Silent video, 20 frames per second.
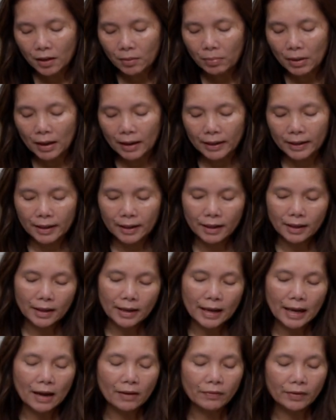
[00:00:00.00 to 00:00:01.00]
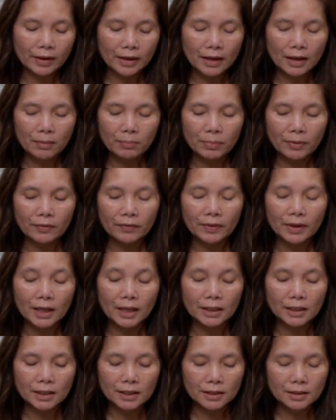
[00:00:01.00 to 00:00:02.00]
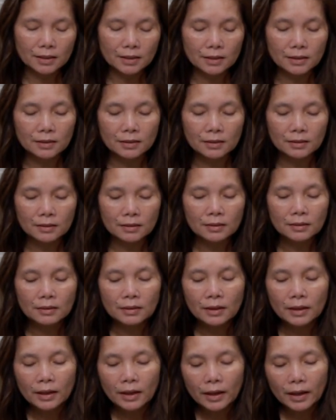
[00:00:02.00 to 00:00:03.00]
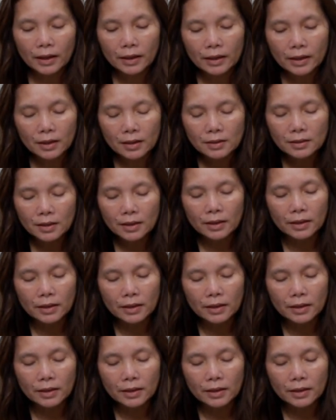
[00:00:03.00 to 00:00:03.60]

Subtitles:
probably half a cup of onions. And here's the